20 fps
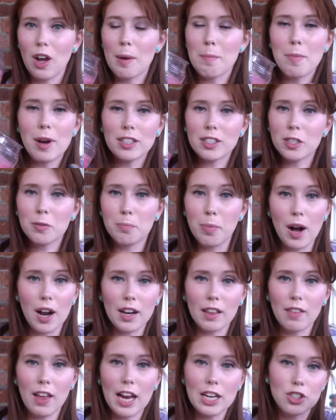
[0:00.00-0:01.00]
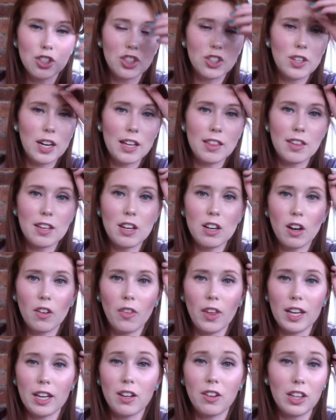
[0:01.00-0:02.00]
I must have bought it last year, I think
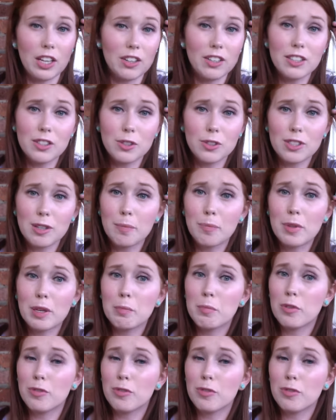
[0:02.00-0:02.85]
on like clearance or something,